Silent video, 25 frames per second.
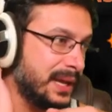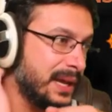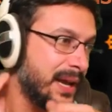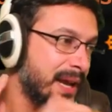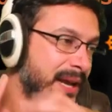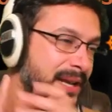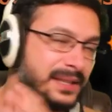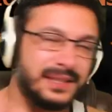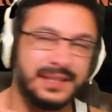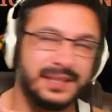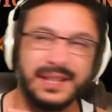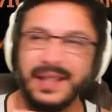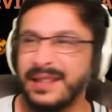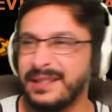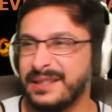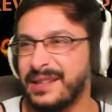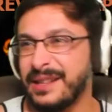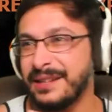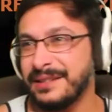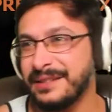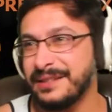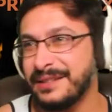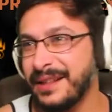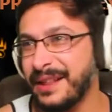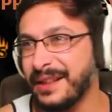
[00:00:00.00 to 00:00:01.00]
It's not
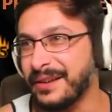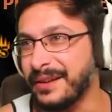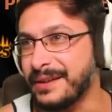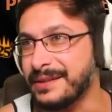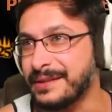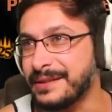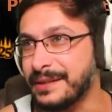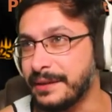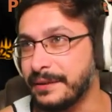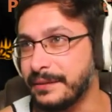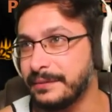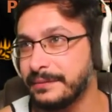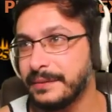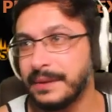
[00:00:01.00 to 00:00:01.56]
that good, is it?